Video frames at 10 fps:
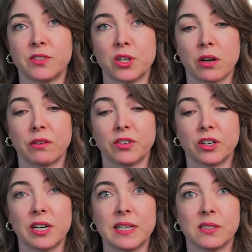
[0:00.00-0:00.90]

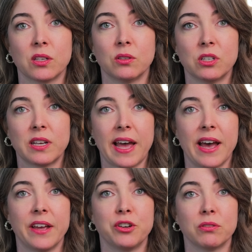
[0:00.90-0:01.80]
photographer is to look
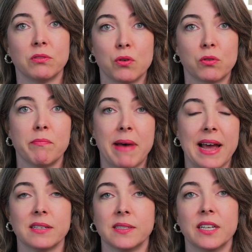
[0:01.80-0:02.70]
at your local
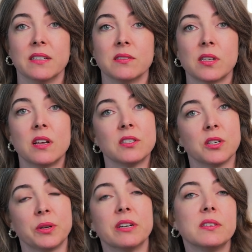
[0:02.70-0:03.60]
magazines.
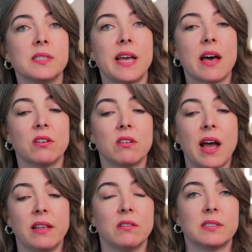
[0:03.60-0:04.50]
So here in Seattle,
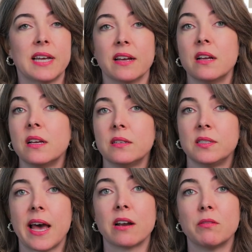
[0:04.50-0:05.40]
I looked at
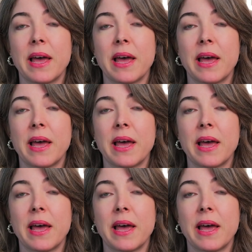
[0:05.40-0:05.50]
Seattle